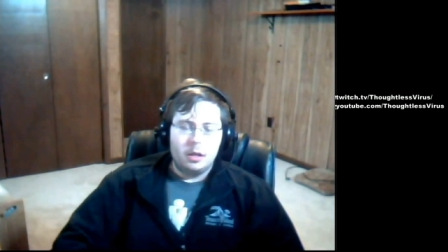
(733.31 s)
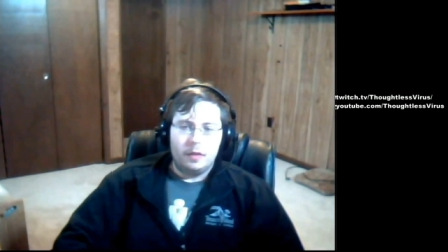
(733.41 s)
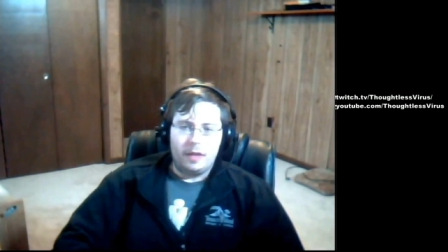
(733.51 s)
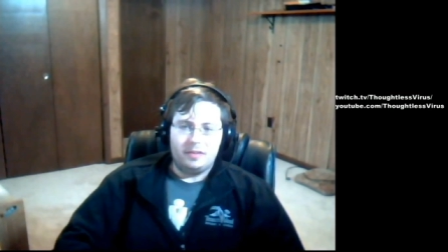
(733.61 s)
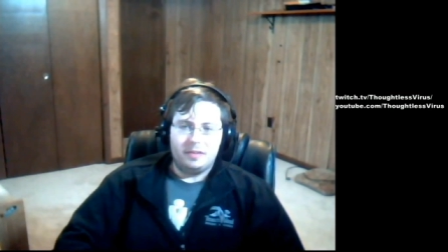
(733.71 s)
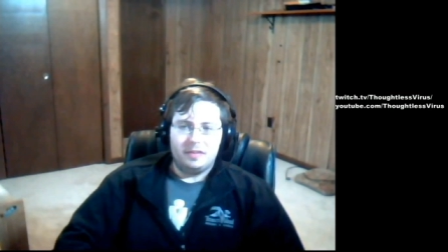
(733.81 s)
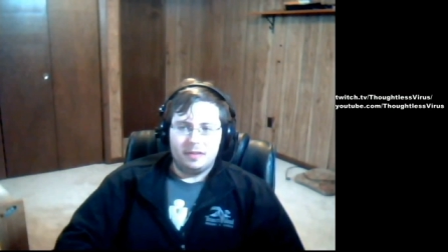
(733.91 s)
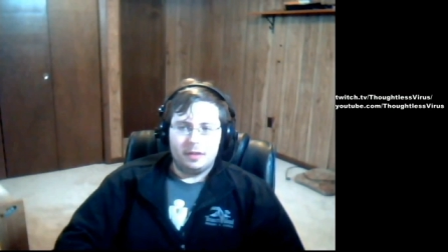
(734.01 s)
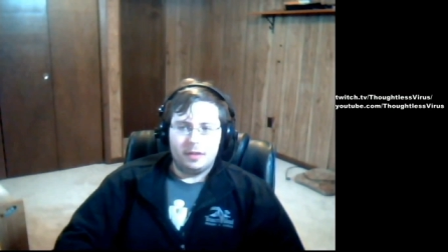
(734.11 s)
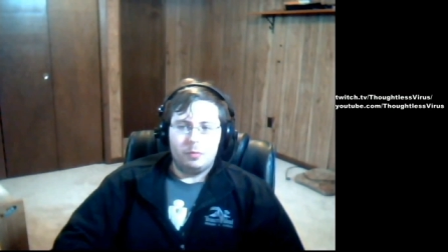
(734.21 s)
That's
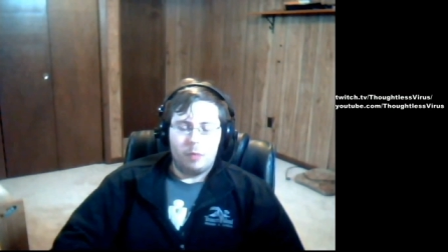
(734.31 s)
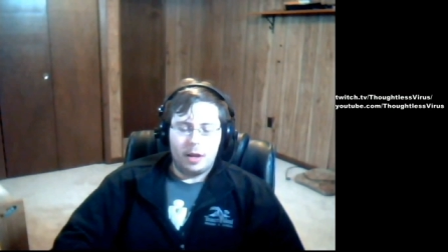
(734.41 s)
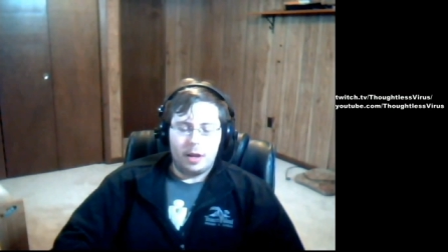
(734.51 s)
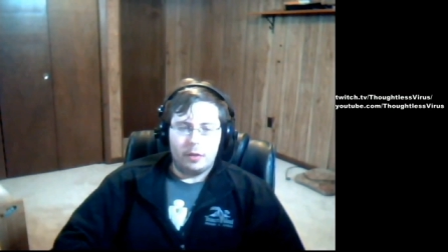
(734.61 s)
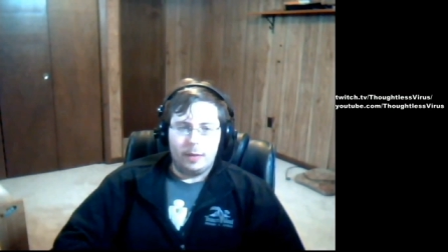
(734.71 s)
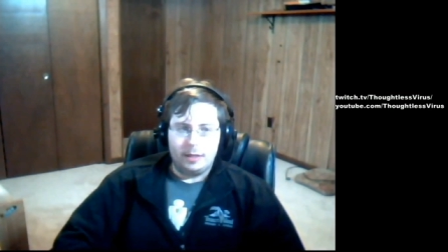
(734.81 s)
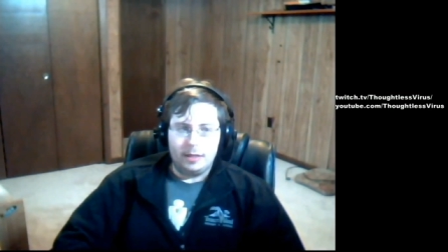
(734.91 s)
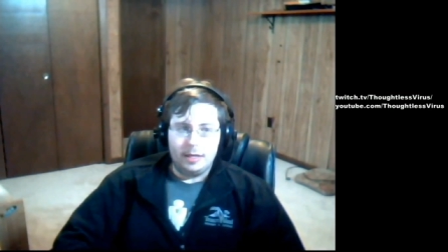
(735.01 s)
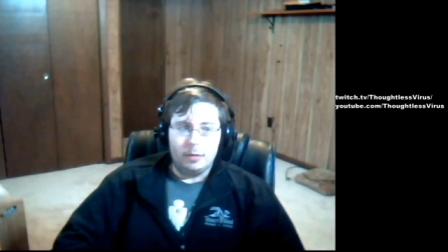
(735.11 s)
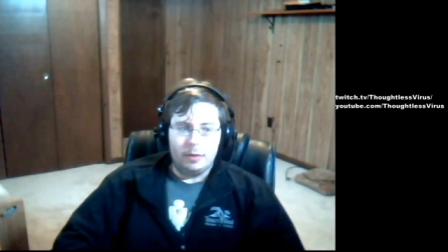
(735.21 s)
another way to
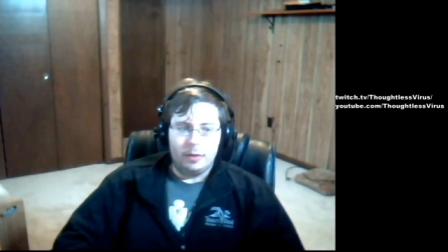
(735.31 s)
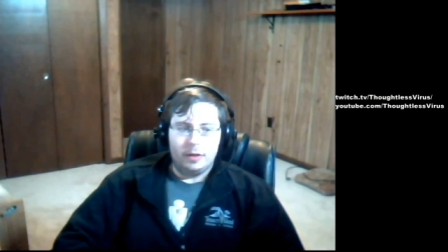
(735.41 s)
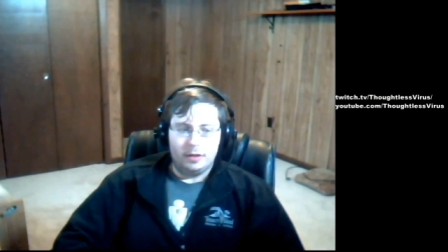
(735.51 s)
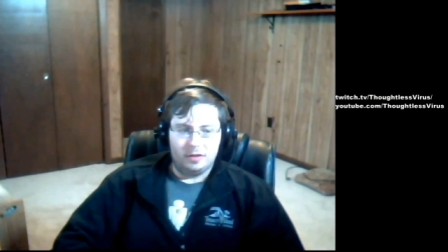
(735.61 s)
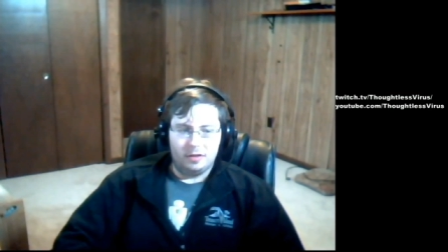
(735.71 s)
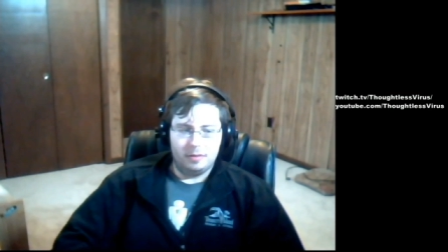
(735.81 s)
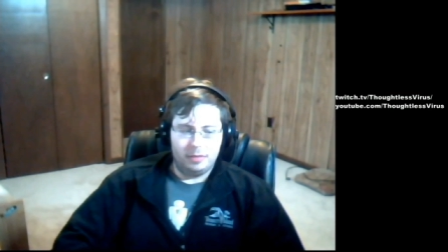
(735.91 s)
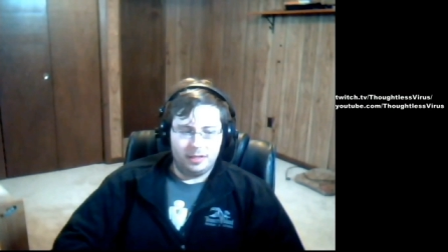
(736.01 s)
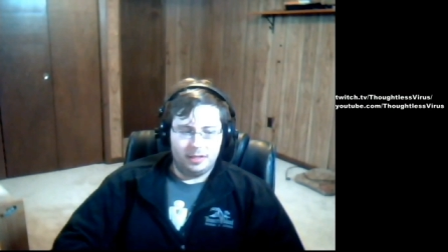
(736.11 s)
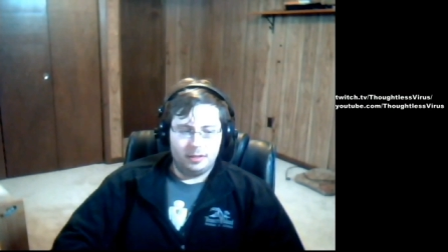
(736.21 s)
deal with it, is to
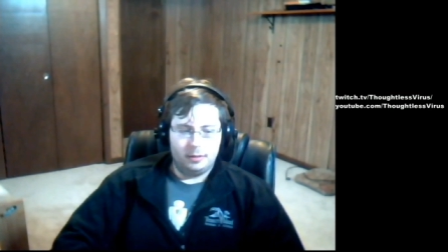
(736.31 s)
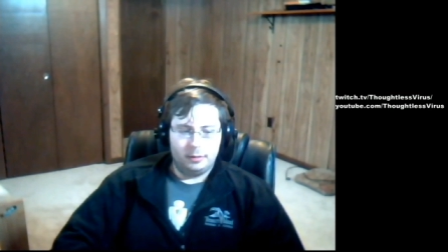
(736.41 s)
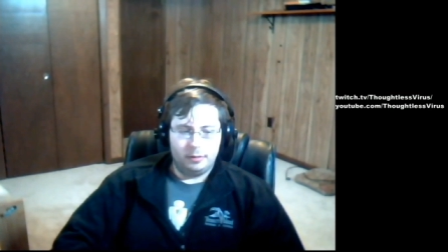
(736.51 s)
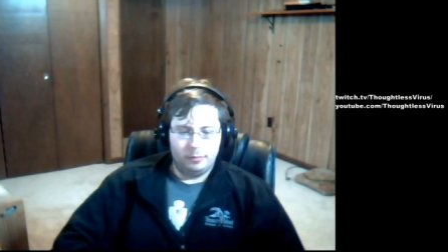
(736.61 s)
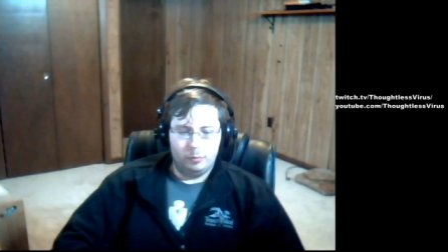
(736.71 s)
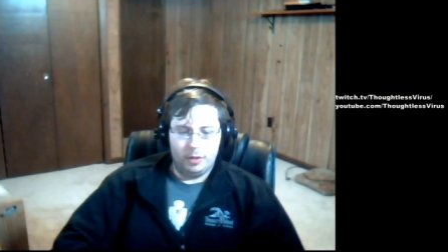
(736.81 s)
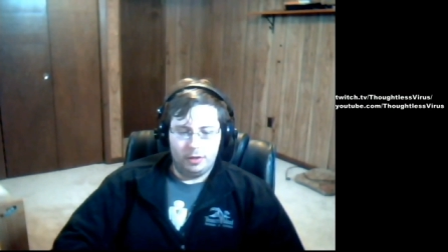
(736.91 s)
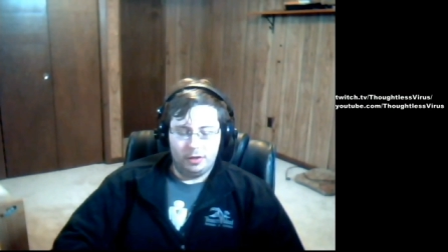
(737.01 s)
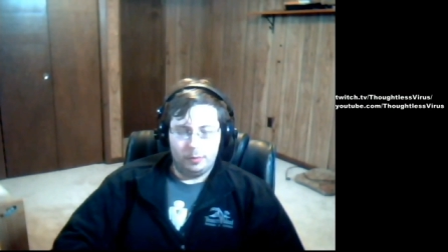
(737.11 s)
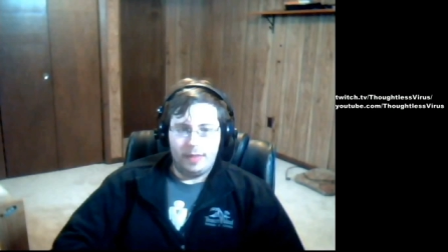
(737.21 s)
simply,
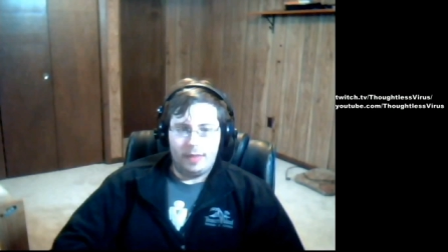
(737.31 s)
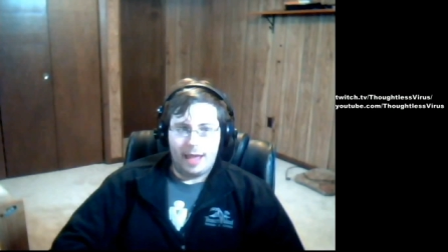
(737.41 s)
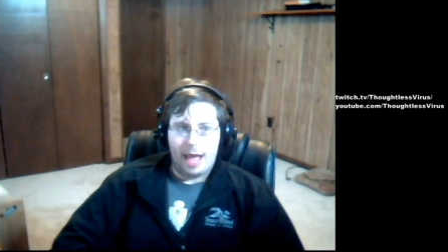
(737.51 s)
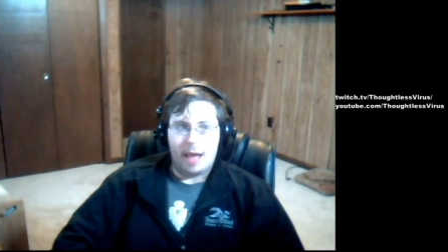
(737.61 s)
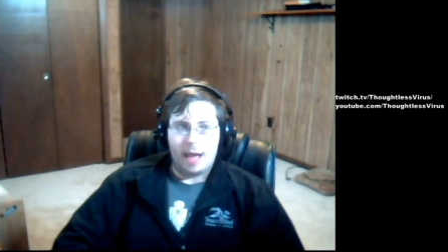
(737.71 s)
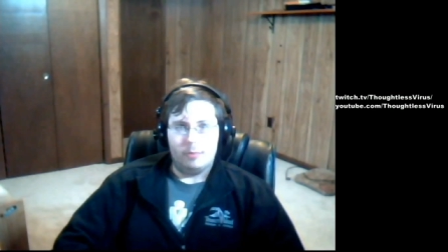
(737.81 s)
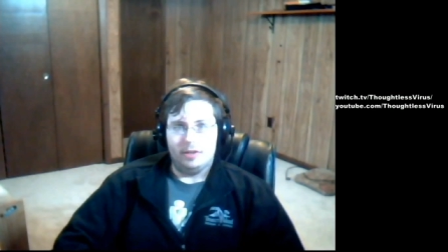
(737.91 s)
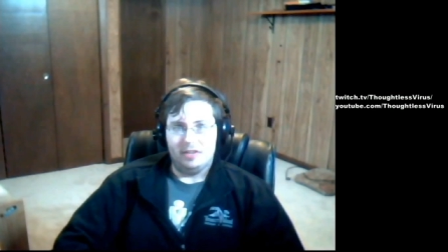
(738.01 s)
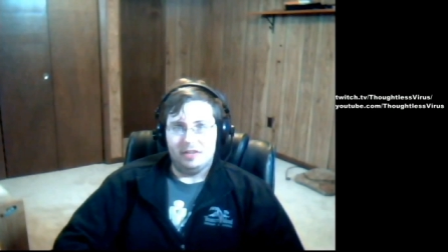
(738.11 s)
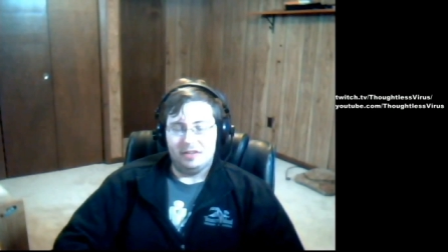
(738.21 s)
when that guy
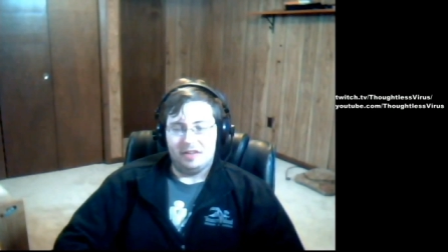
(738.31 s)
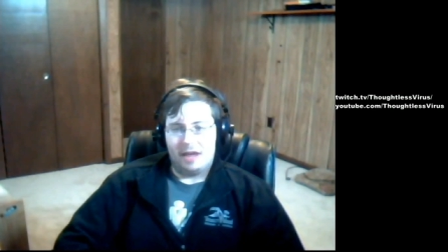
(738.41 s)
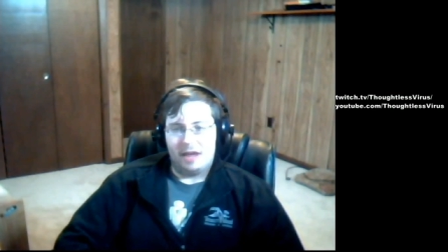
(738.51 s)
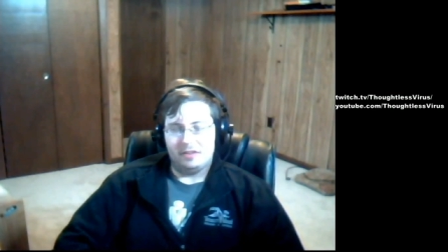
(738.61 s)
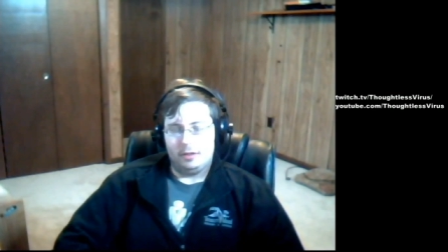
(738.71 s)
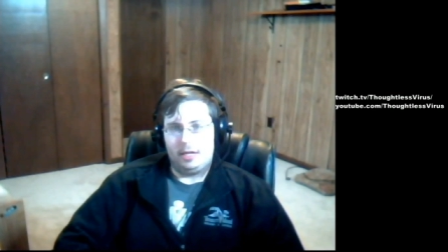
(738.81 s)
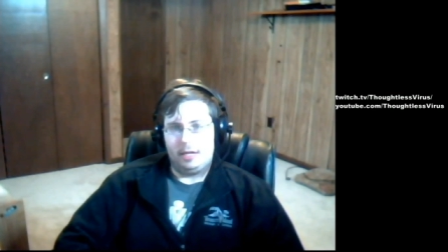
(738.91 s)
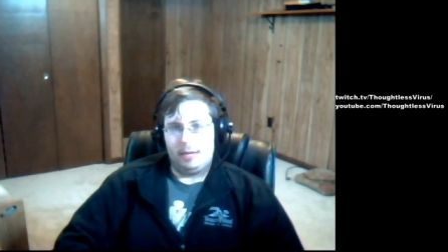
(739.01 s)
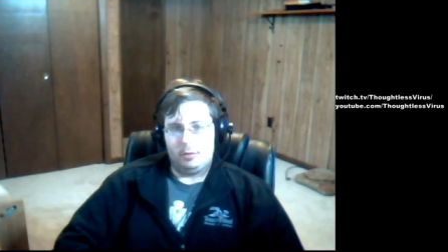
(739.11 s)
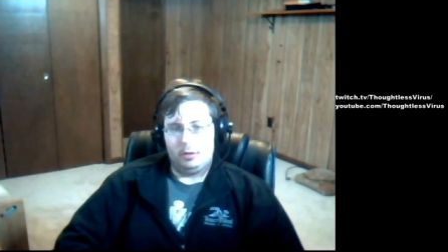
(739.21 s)
brings his assassin to the
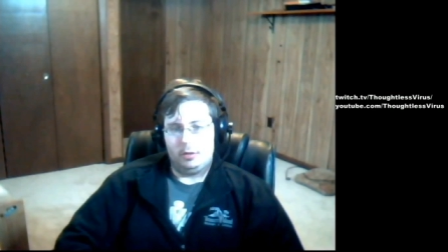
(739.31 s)
table,